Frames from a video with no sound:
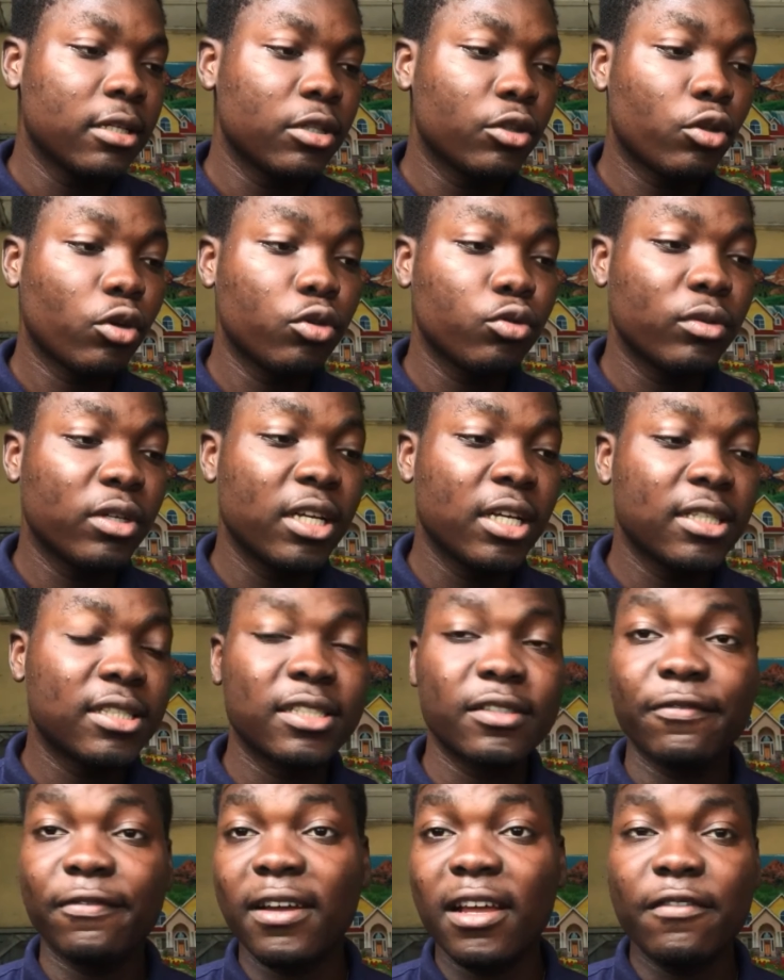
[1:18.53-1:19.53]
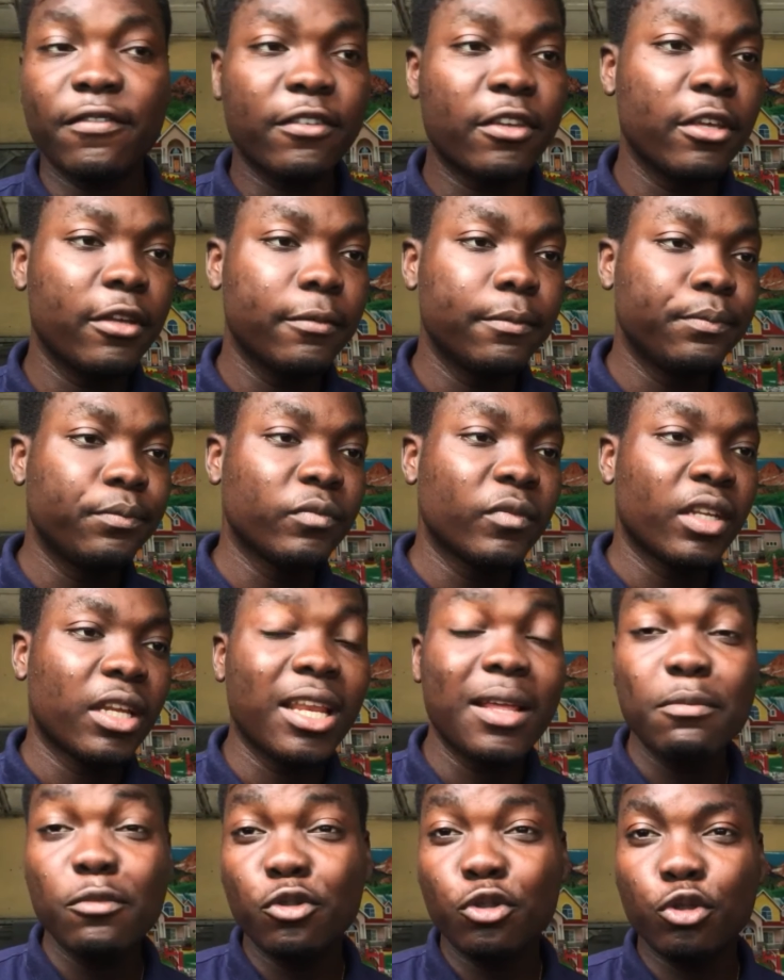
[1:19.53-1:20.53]
Third, we get 5k.
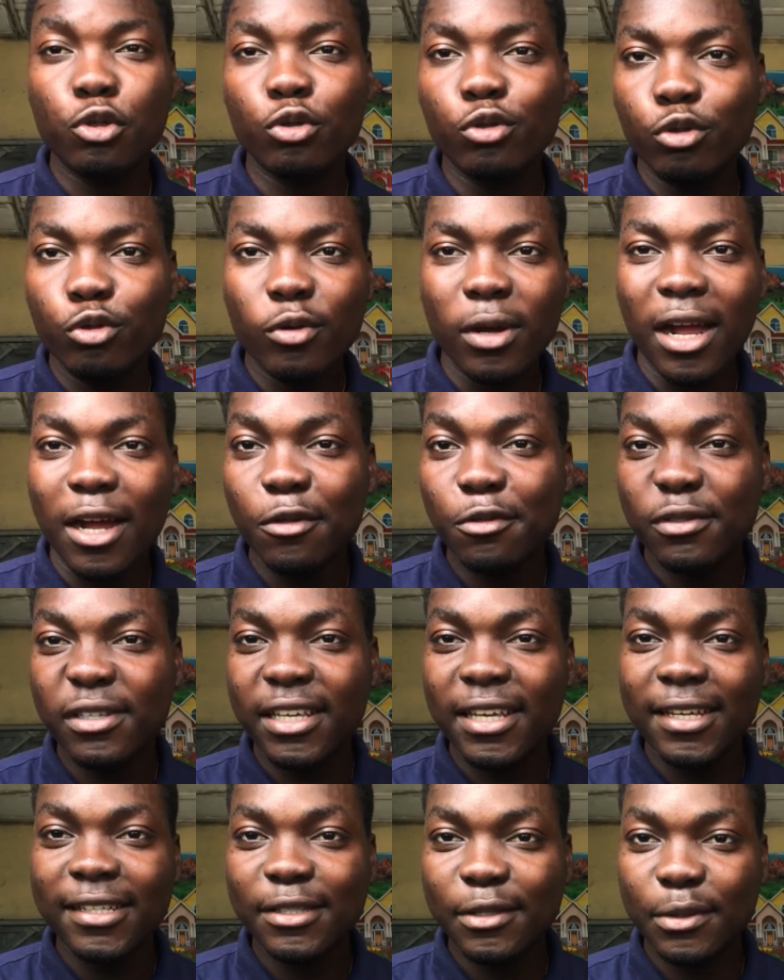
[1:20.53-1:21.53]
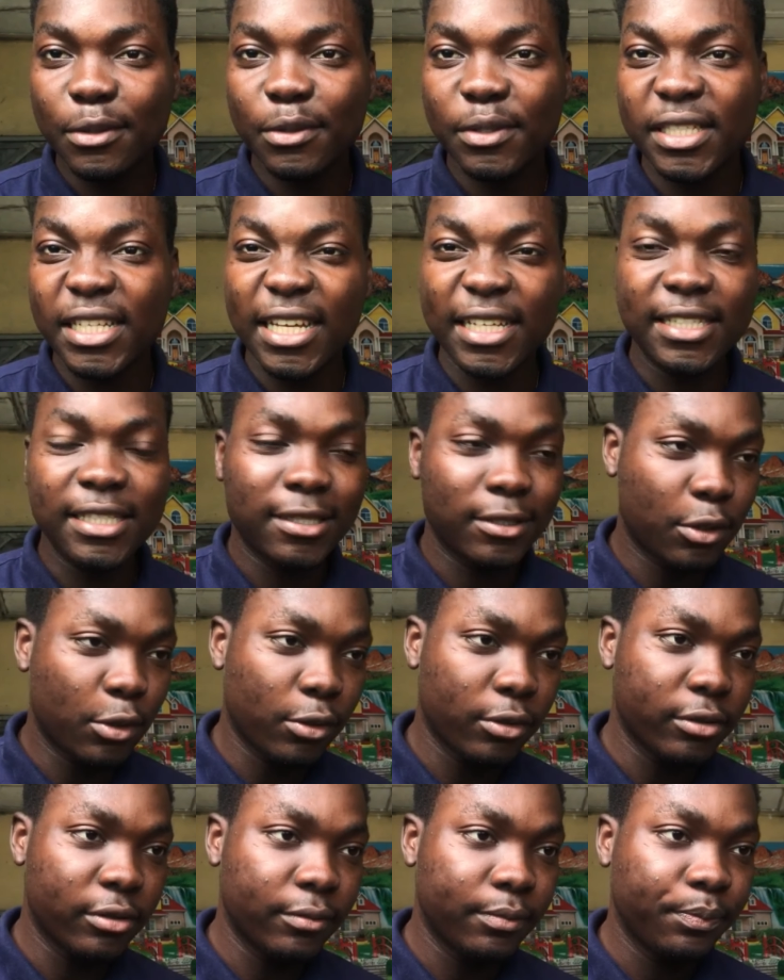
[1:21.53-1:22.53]
Let me show you how to get to their
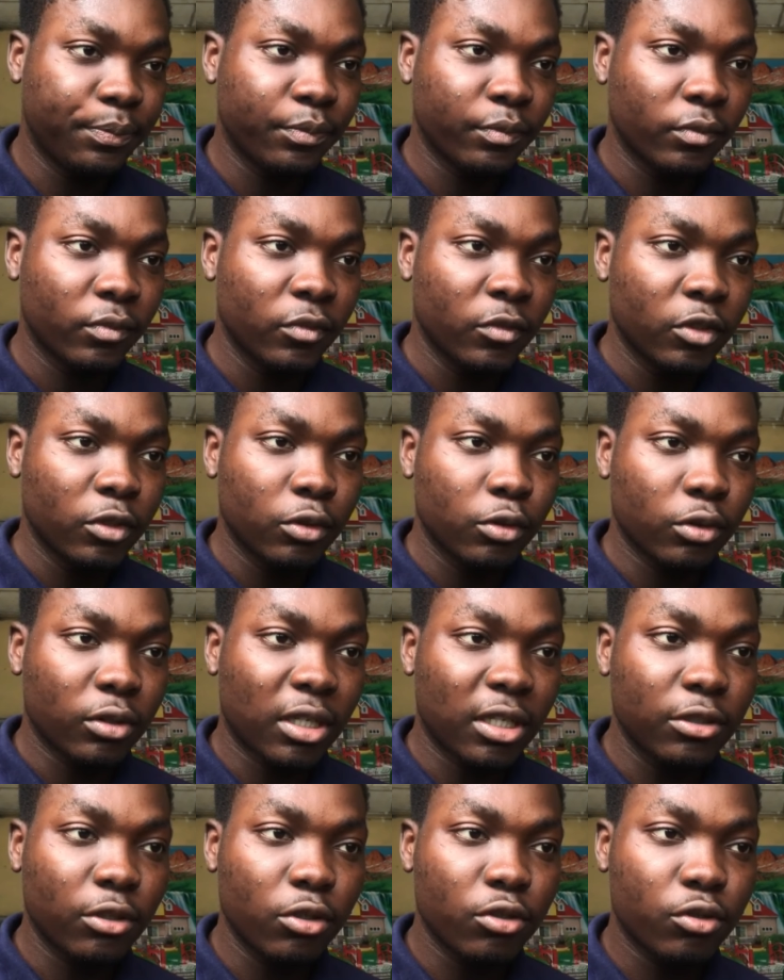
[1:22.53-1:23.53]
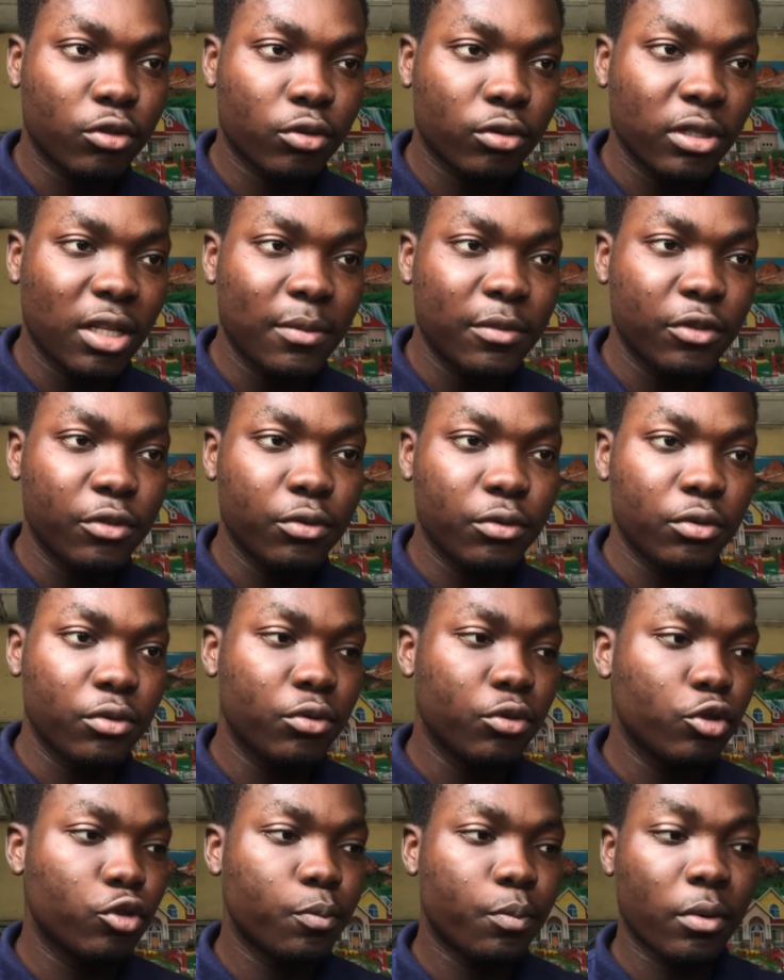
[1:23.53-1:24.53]
Discord. You can just let me
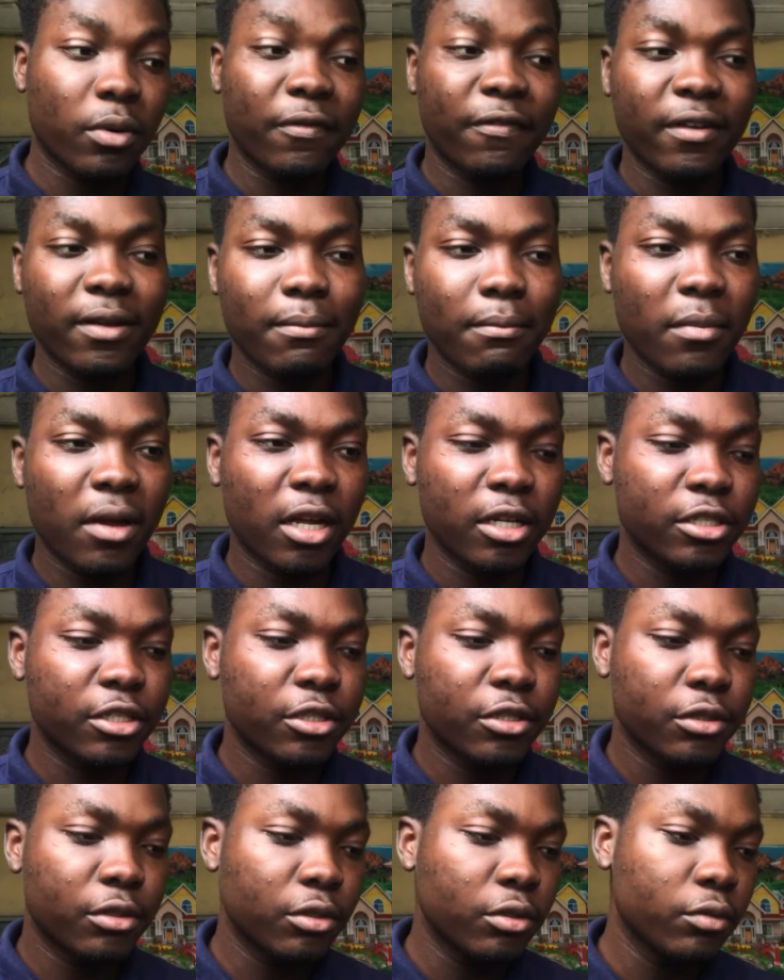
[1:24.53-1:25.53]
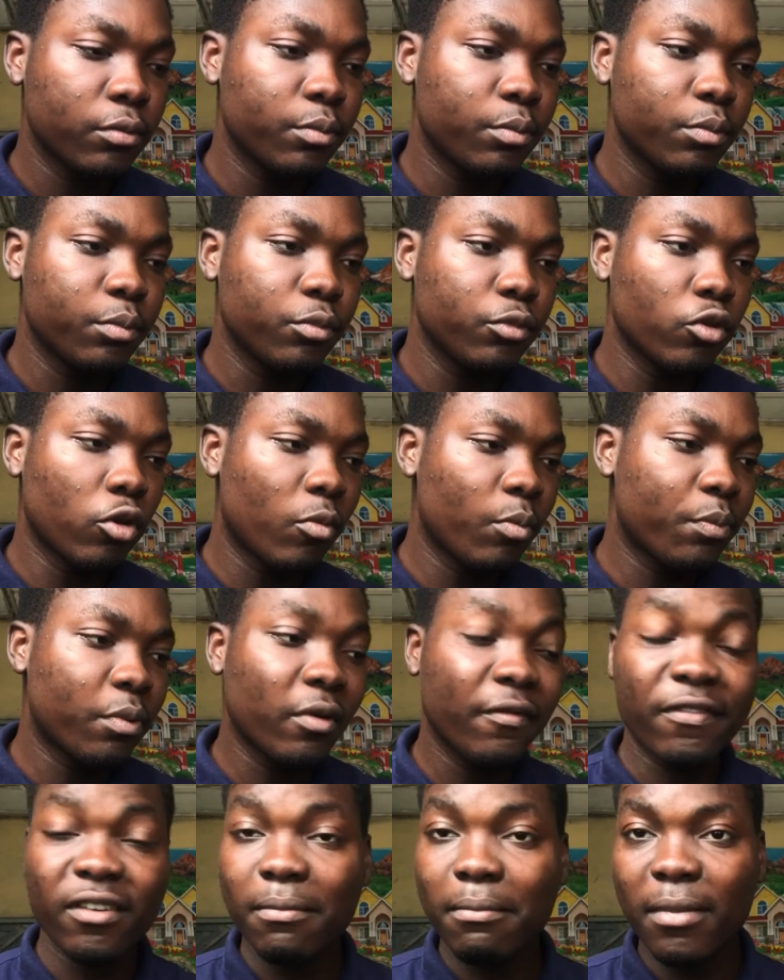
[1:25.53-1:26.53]
use Profile Match. So on
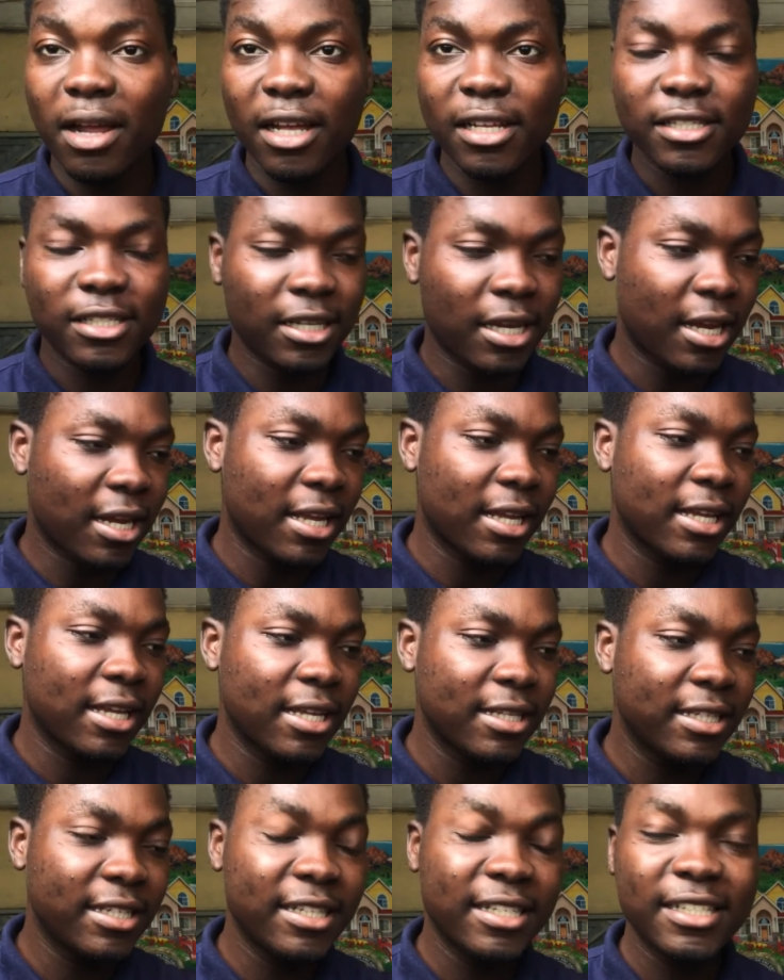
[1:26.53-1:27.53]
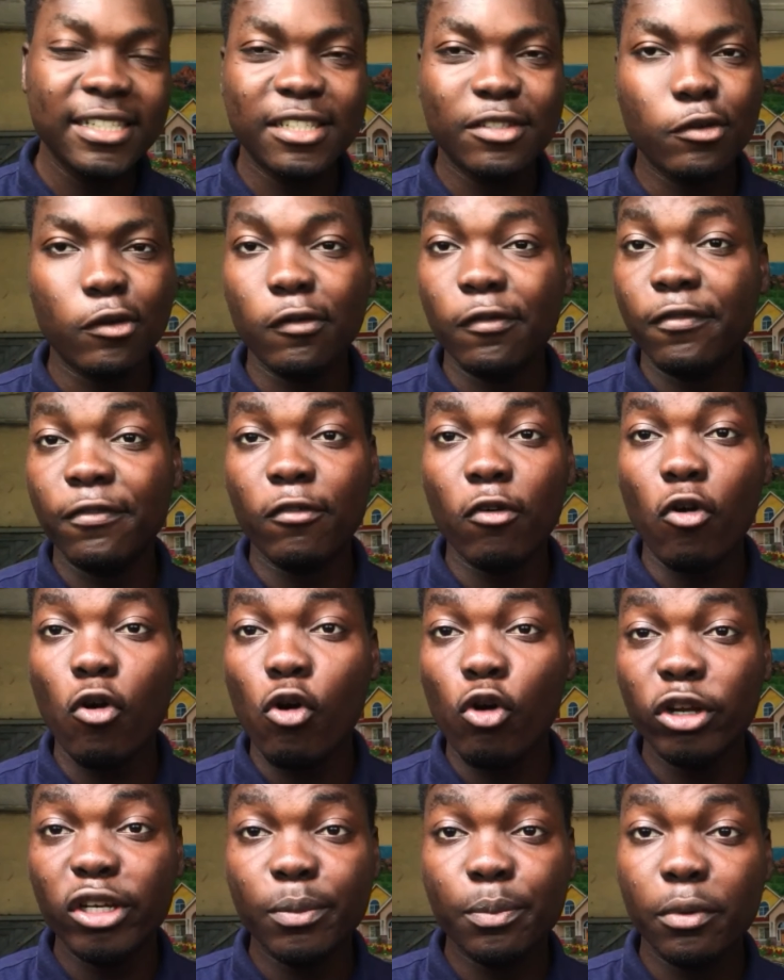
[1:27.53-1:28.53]
Profile Match, I can get the list of
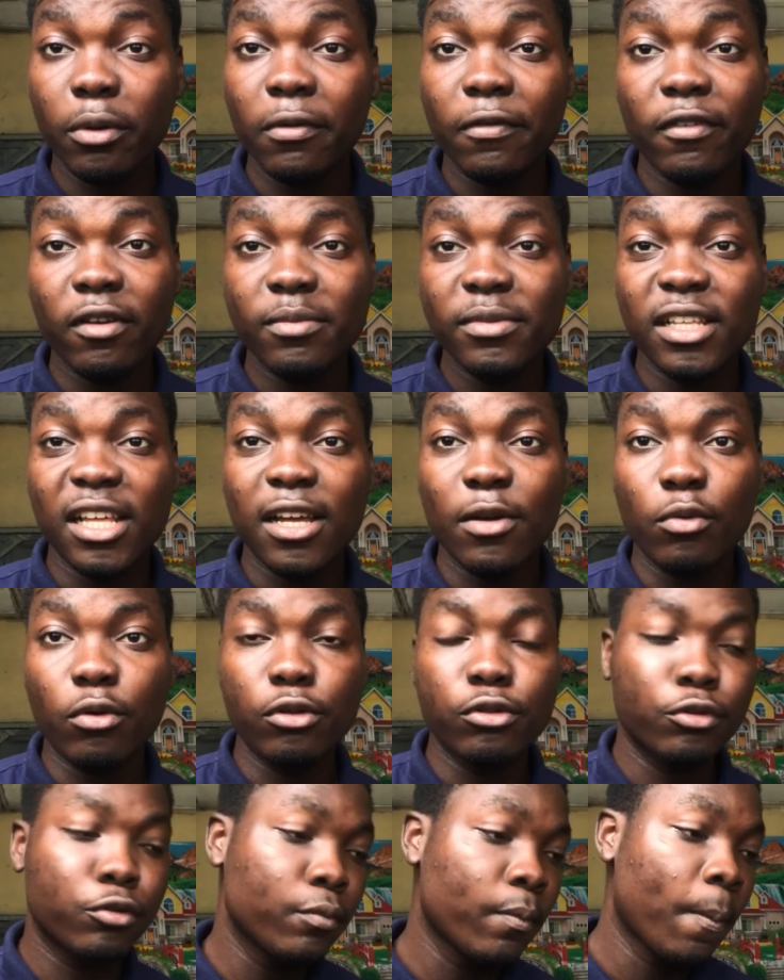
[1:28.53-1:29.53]
all the profiles that I want.